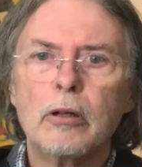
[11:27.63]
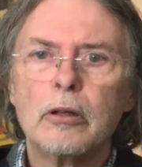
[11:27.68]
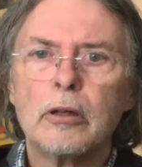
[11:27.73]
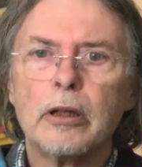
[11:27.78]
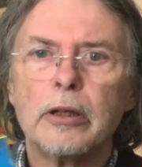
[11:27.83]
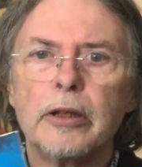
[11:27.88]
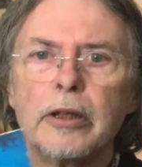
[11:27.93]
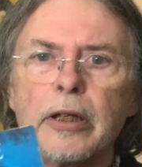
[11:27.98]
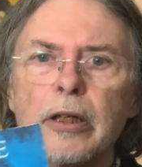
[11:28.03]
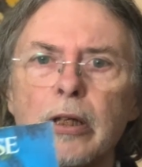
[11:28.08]

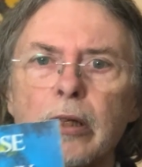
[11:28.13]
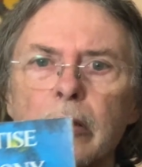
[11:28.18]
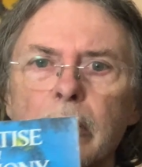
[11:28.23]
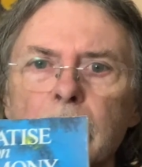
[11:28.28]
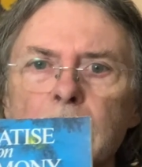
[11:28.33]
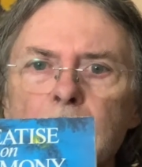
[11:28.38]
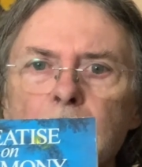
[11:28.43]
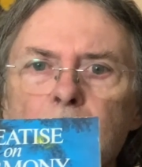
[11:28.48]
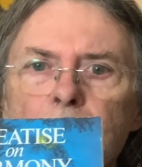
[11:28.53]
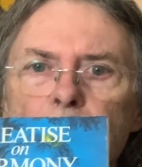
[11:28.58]
And here
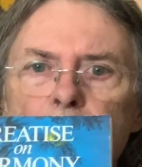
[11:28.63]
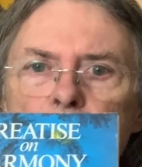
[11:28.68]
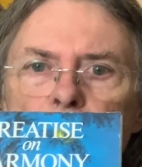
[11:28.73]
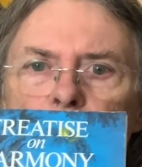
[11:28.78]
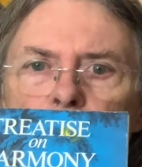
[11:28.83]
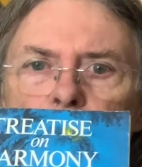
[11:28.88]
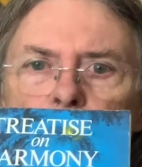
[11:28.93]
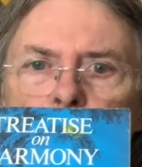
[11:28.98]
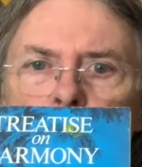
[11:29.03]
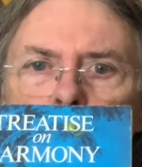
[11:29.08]
is
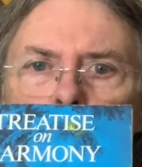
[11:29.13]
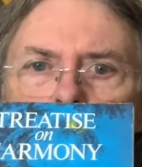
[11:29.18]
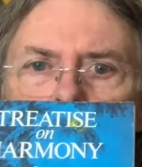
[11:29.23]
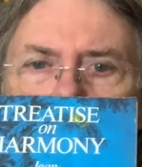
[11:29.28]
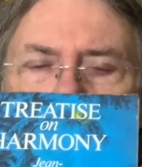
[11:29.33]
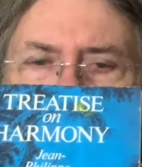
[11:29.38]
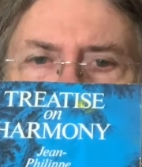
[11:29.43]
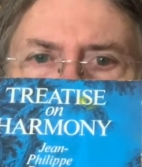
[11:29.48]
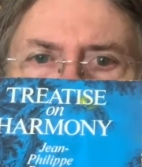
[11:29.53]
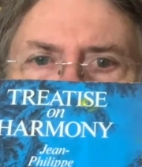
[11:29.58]
his
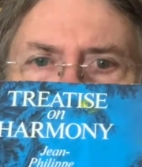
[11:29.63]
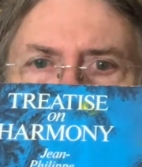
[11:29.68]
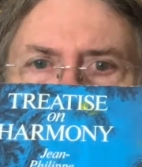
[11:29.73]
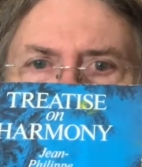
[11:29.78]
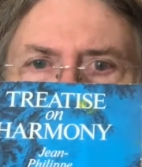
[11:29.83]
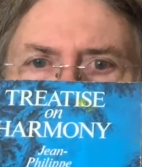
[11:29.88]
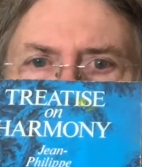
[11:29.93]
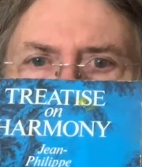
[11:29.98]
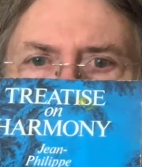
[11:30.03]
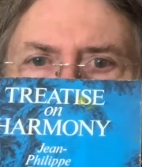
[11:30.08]
book
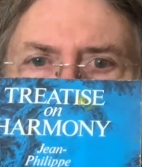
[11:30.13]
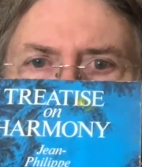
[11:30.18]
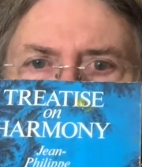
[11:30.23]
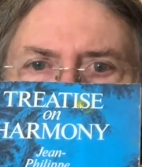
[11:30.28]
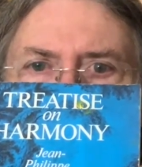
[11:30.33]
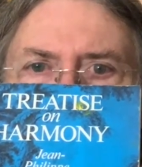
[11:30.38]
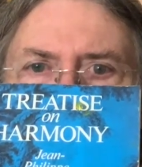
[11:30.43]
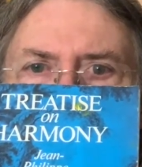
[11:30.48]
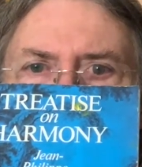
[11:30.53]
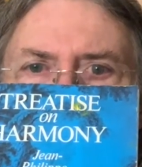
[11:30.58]

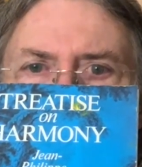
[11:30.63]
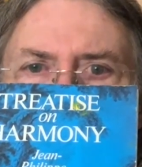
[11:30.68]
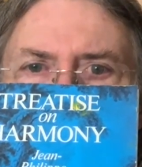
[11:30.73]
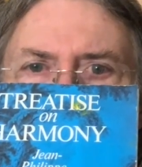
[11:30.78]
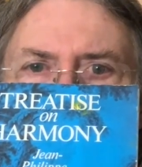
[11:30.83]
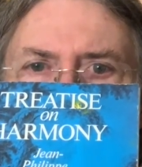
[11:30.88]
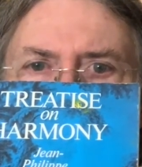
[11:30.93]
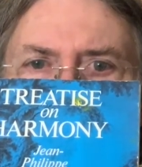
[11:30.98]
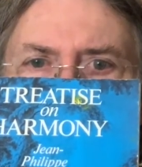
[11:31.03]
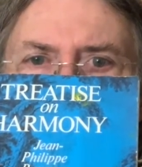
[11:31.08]

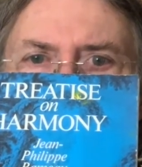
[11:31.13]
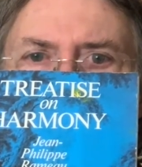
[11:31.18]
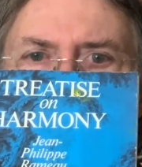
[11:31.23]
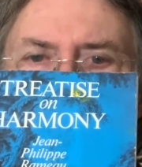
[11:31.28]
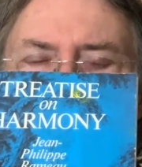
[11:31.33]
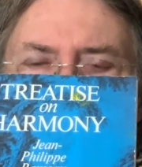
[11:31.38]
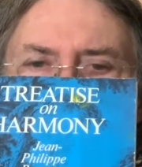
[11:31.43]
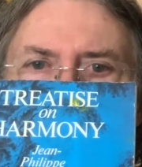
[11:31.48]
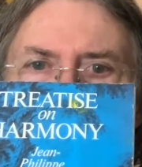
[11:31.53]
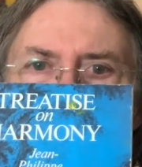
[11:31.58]
in
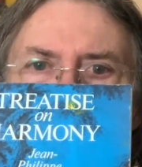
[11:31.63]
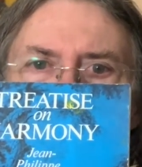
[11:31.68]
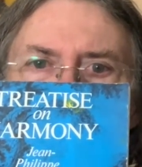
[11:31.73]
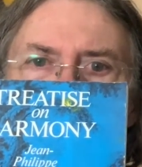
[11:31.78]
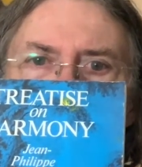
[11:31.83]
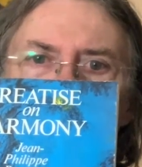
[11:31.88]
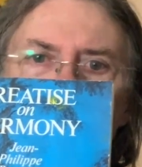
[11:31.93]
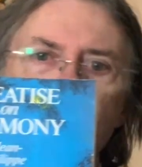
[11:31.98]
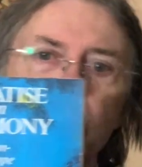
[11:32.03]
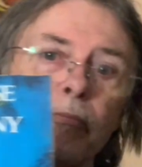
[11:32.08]
which
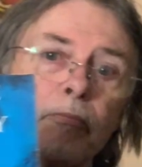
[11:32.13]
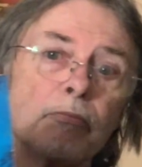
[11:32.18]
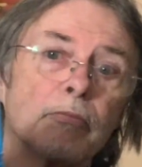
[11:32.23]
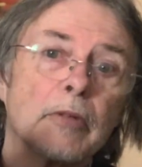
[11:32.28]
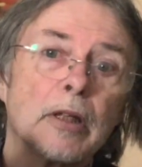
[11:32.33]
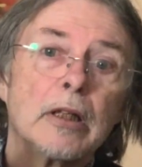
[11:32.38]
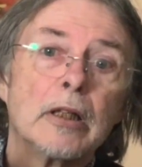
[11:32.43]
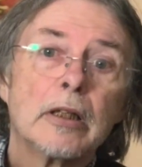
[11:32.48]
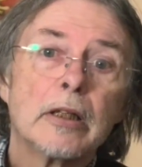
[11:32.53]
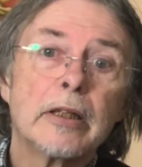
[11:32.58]
he
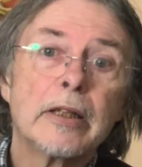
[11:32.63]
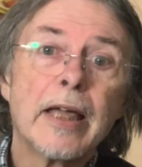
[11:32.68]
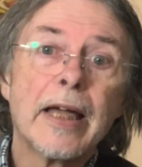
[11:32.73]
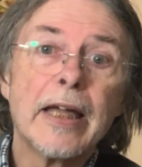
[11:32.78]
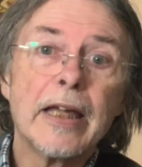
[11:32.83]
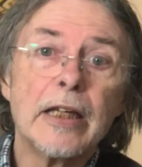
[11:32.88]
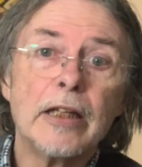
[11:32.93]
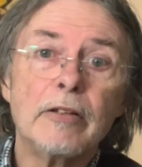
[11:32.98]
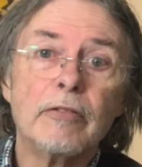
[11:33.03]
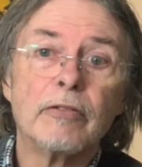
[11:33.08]

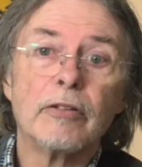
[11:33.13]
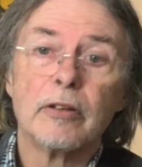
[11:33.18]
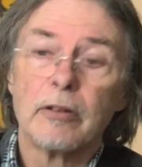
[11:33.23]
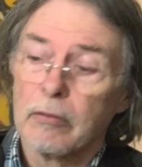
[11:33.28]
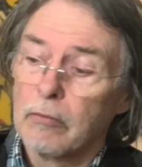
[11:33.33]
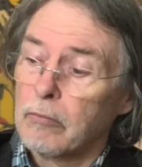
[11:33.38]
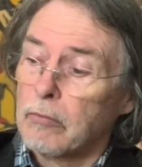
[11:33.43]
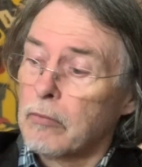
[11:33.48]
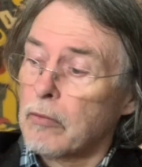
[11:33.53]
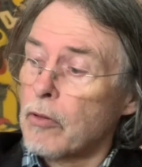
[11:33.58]
gave
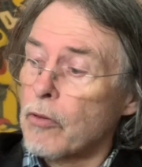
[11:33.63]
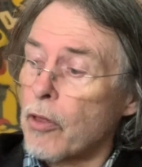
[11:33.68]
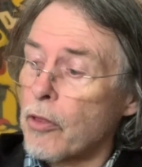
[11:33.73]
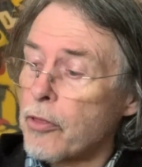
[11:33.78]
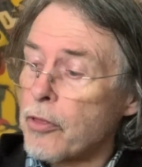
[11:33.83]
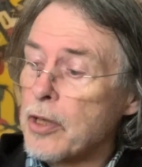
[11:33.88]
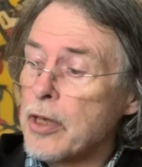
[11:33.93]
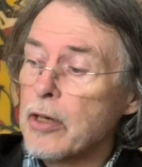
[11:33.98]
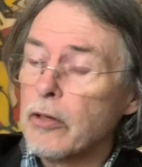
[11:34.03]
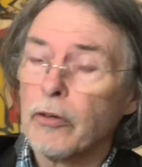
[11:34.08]
the
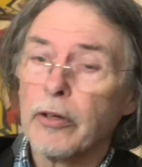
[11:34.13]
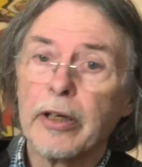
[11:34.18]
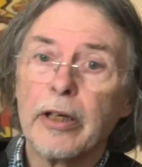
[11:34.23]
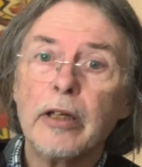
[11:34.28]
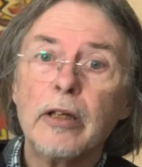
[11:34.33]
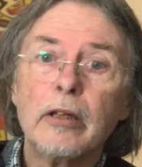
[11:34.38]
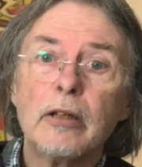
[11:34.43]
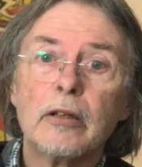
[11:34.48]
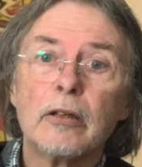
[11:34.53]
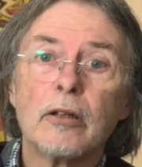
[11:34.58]

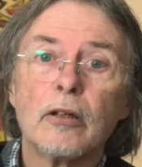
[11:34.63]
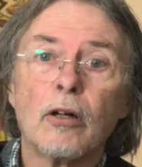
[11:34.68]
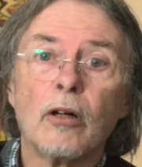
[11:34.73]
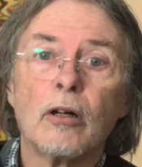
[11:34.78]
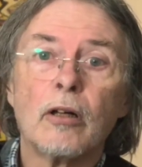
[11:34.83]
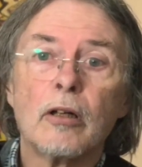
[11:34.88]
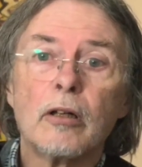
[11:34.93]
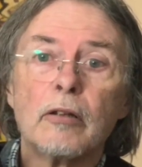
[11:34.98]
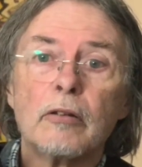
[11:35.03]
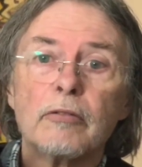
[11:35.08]
theory
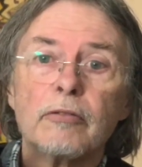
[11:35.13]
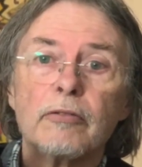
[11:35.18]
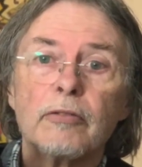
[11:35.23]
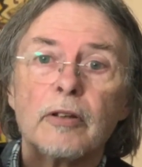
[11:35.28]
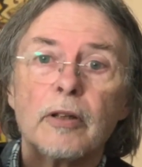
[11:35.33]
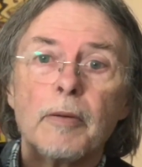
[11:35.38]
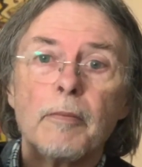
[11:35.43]
of